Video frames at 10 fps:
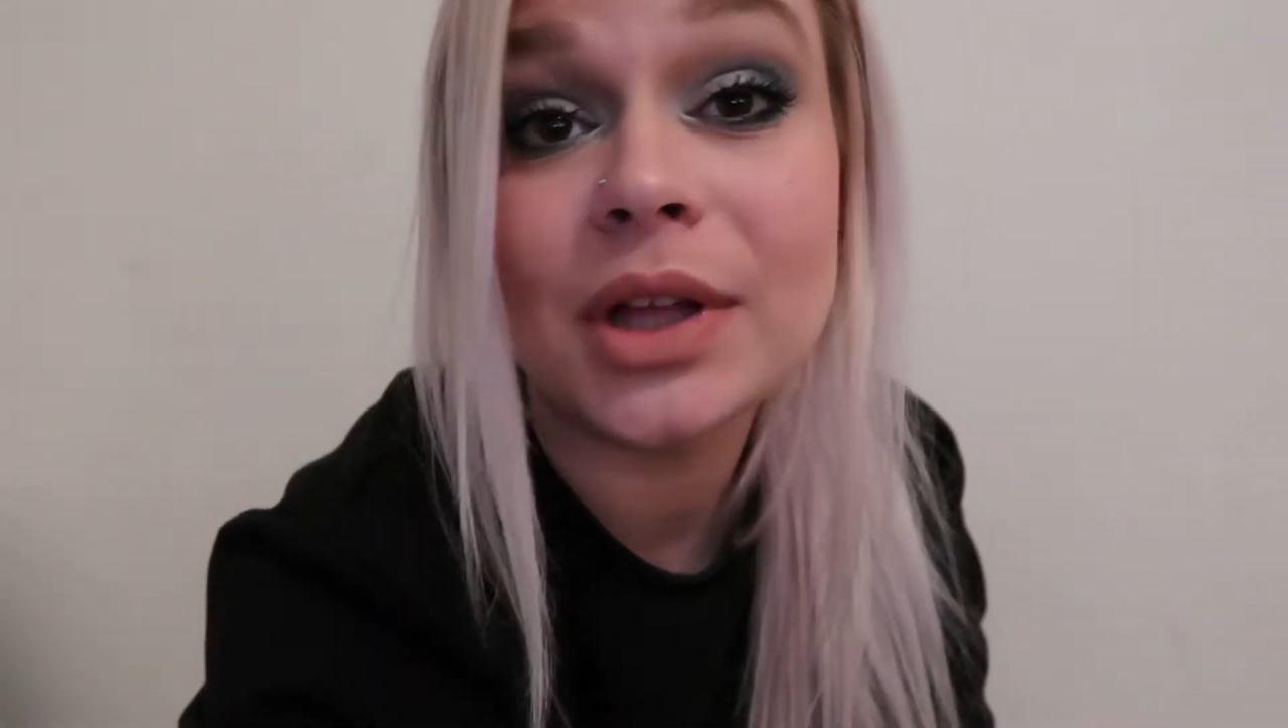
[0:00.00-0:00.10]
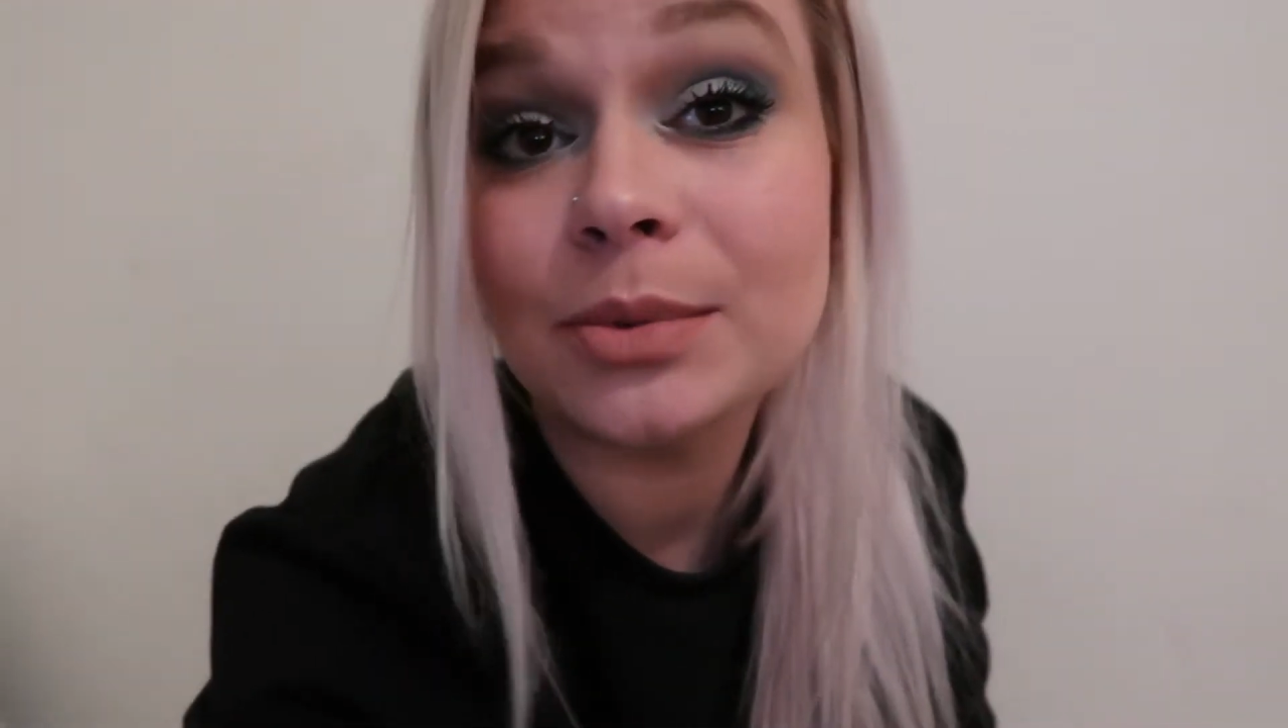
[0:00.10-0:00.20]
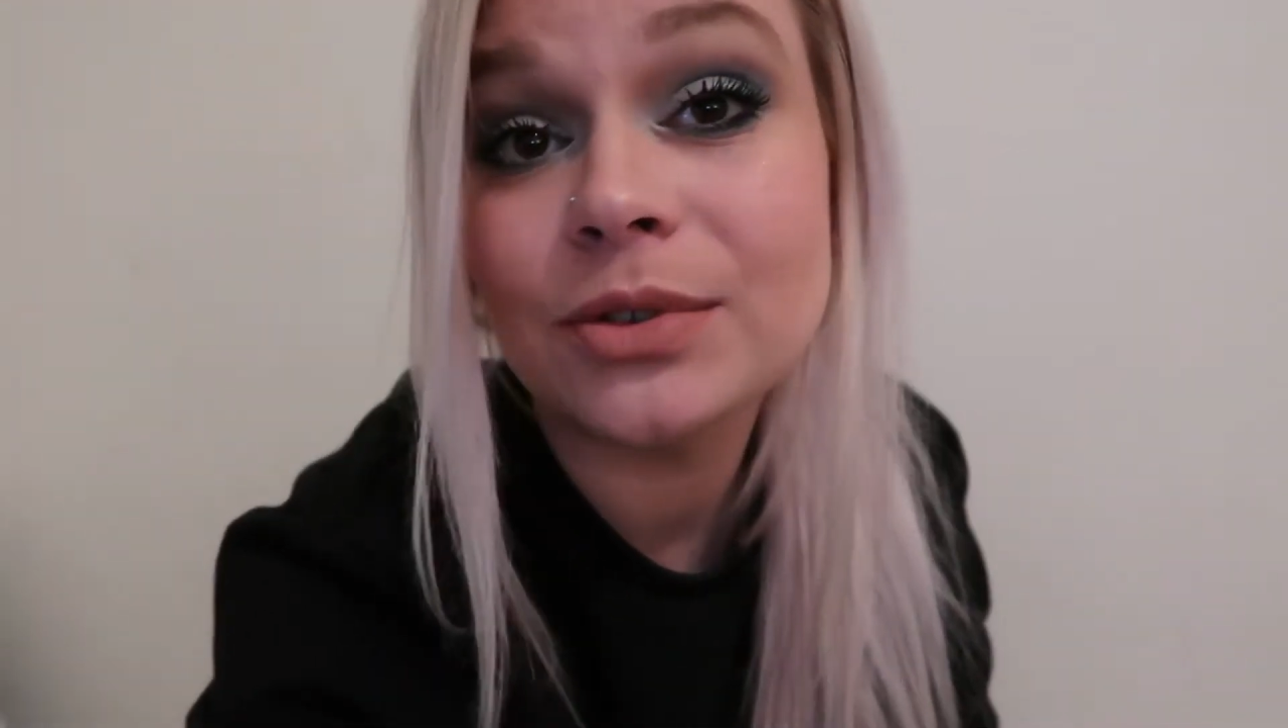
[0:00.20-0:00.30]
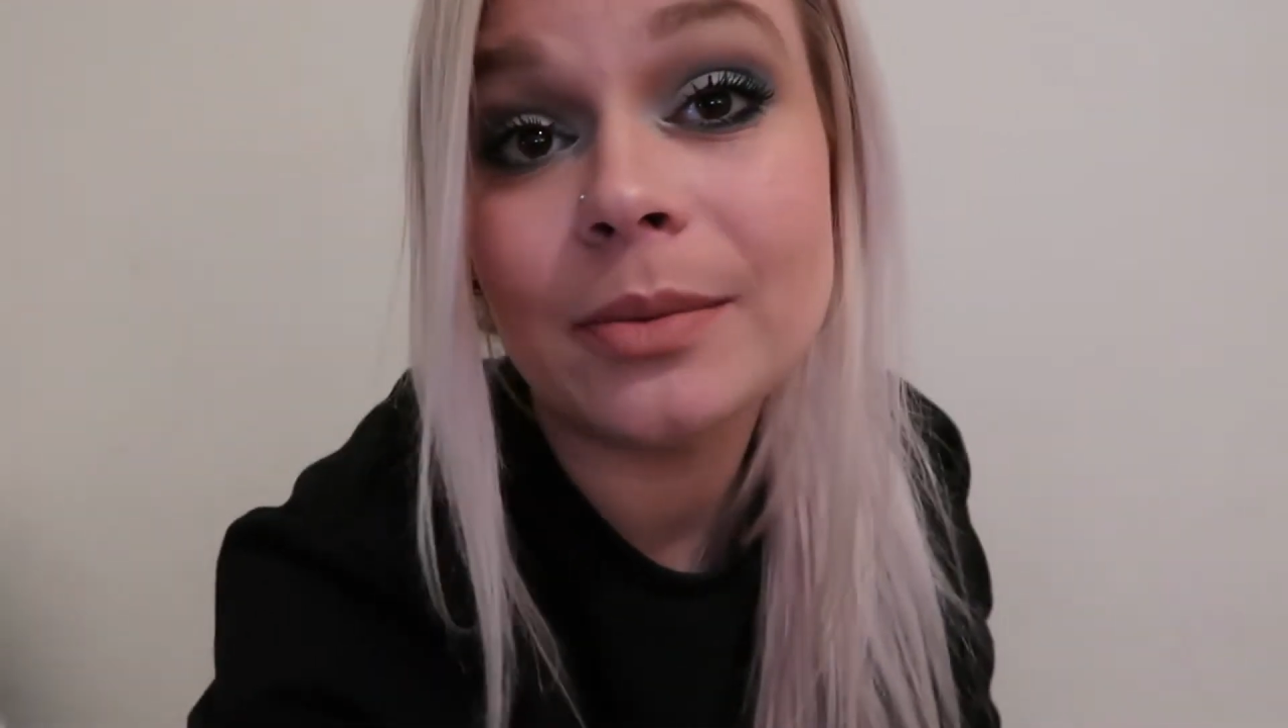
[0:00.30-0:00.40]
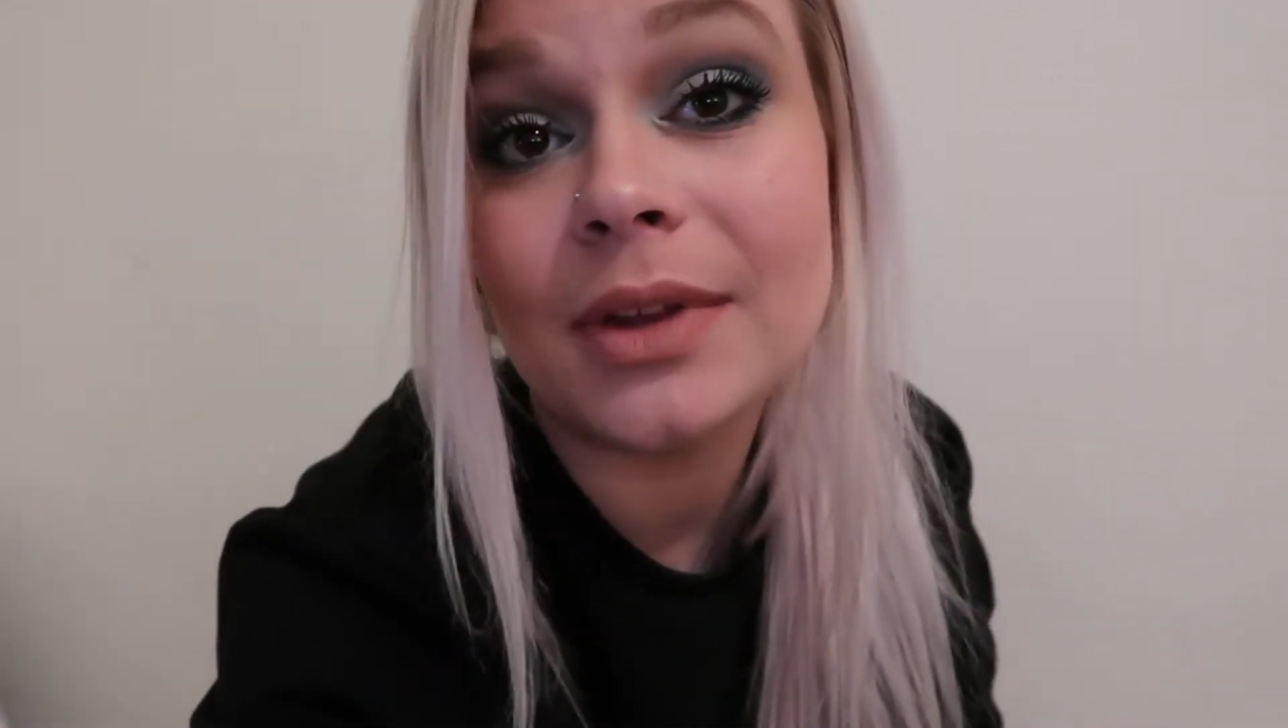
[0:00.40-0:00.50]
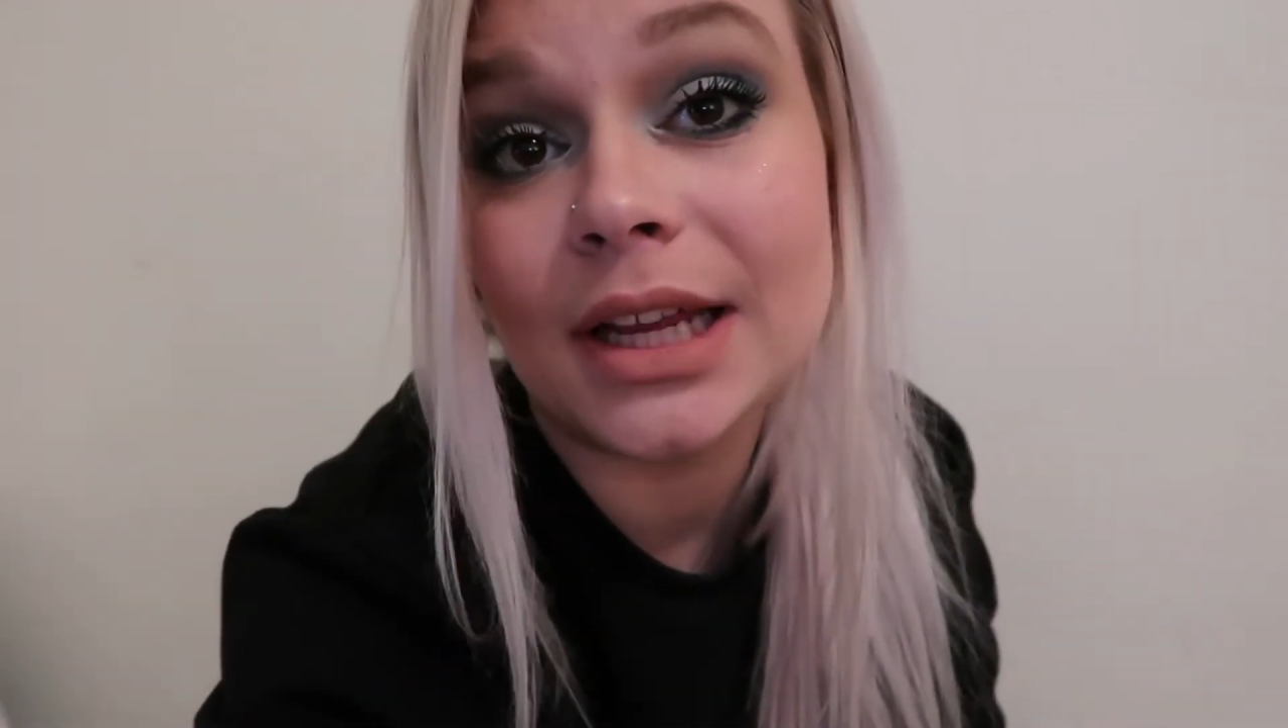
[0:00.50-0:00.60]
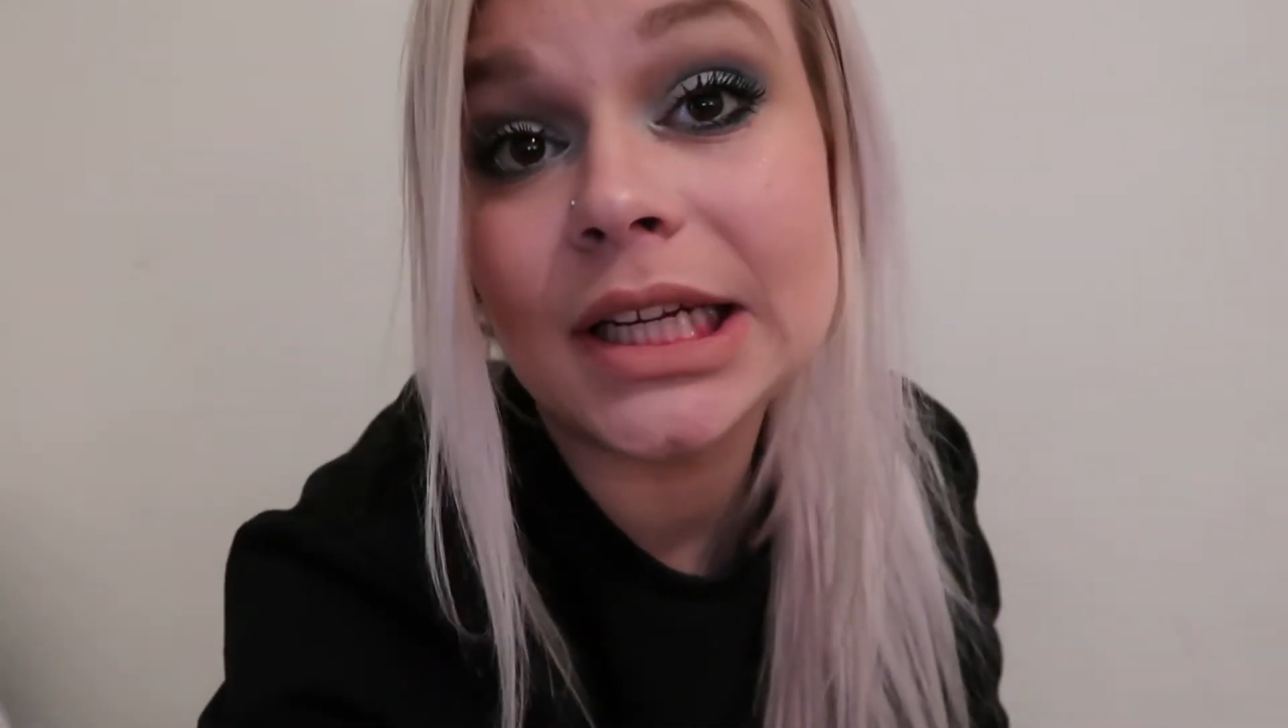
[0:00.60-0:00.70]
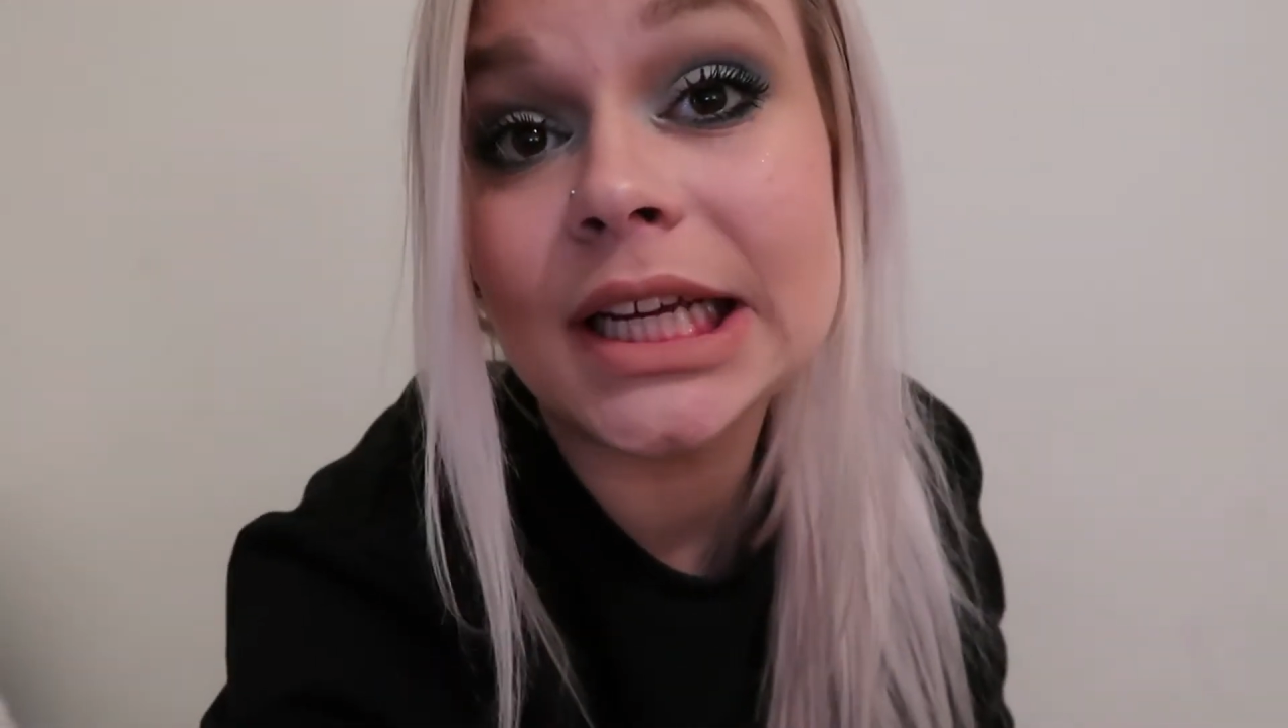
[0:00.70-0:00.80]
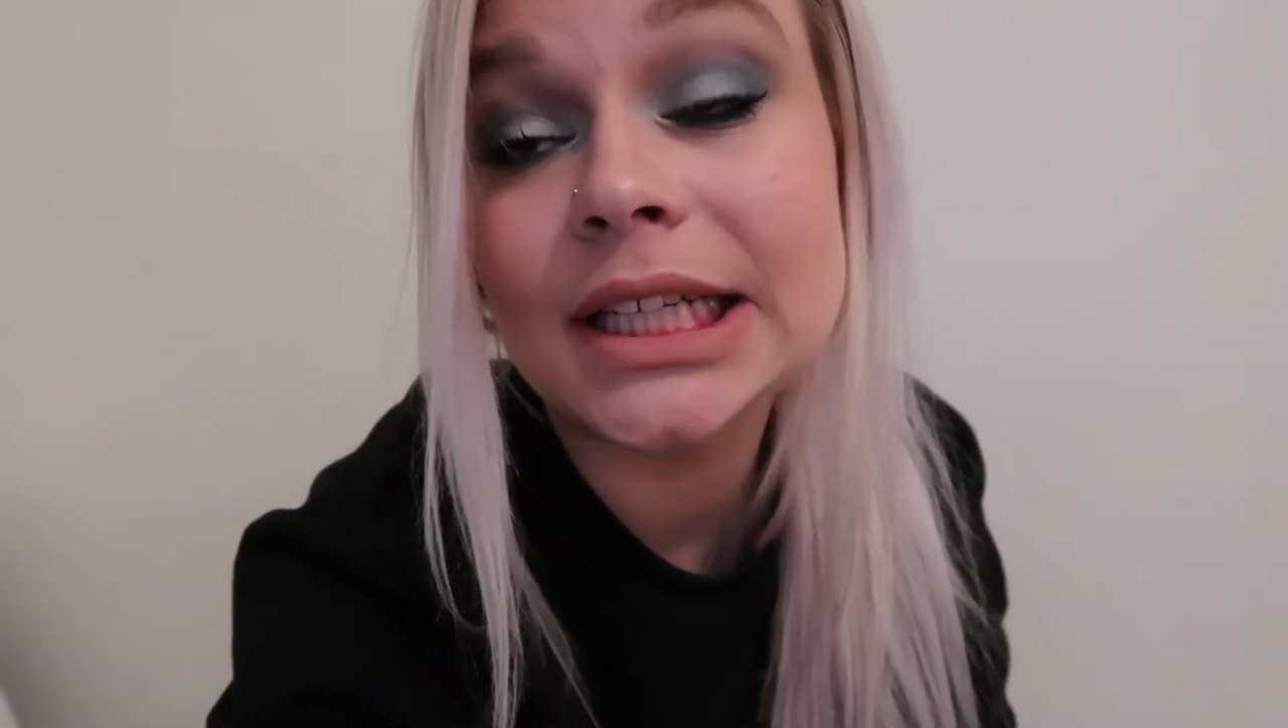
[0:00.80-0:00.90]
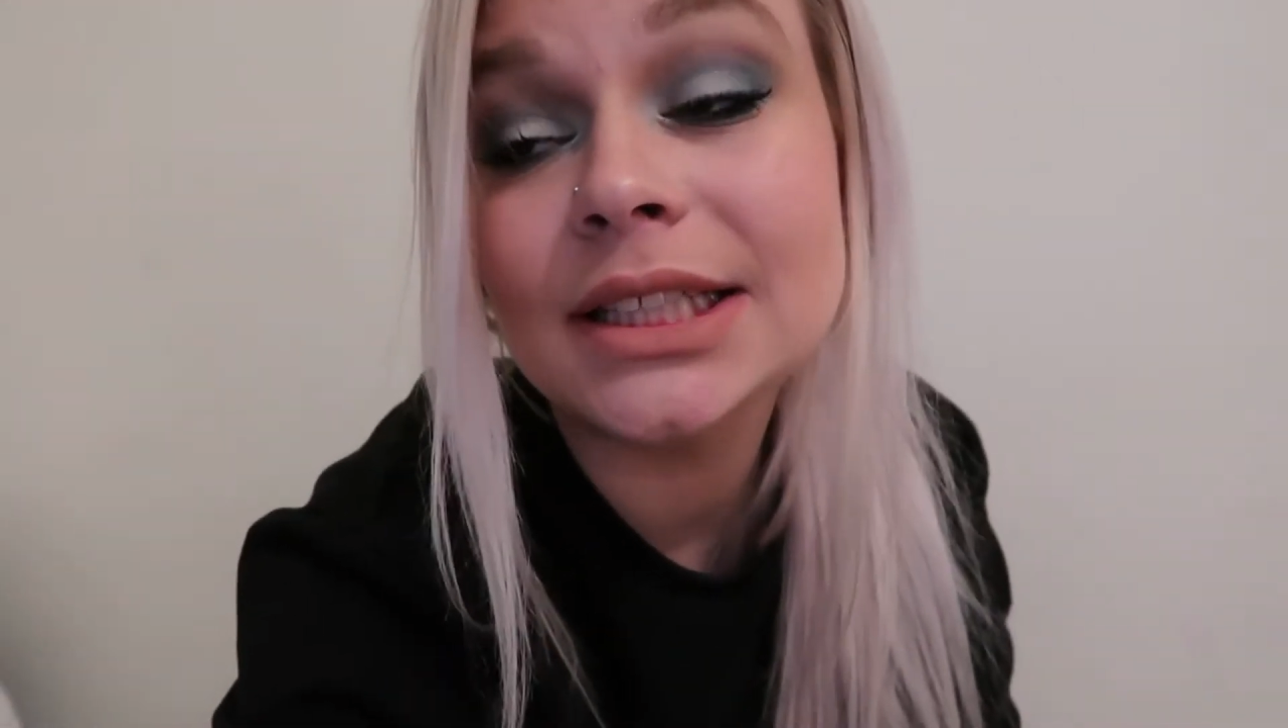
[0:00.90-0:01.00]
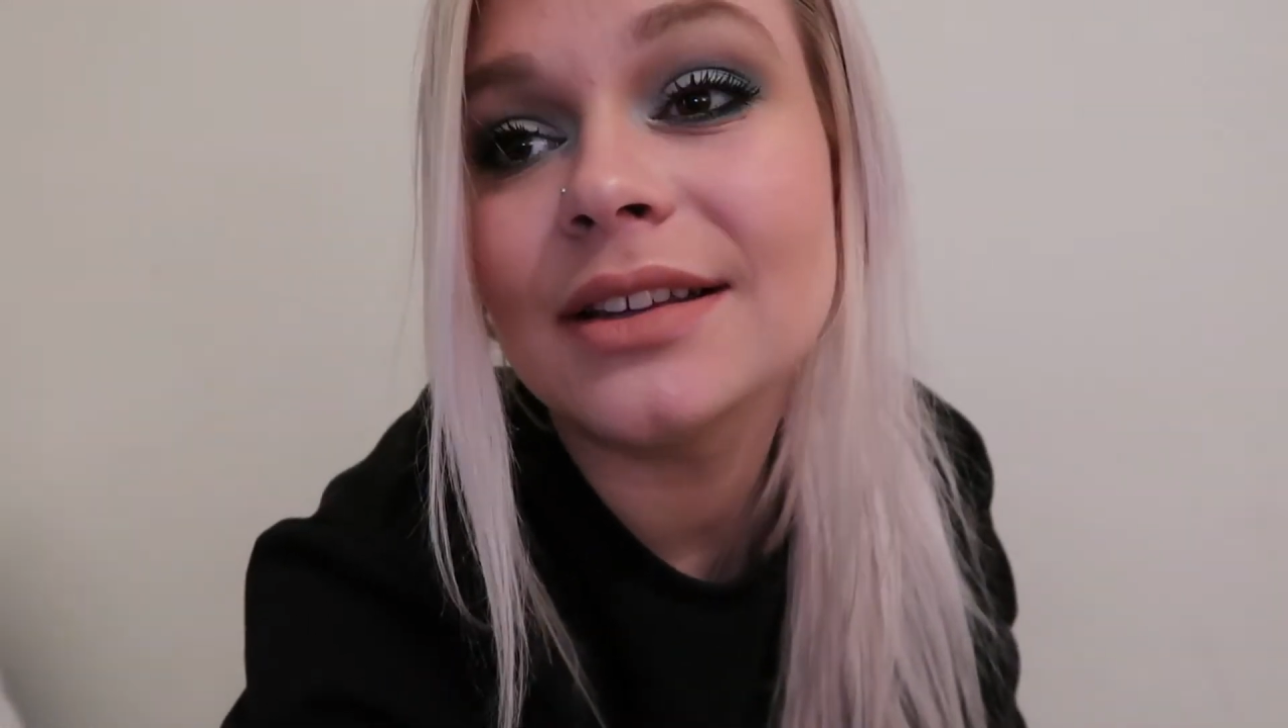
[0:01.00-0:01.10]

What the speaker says: clips from London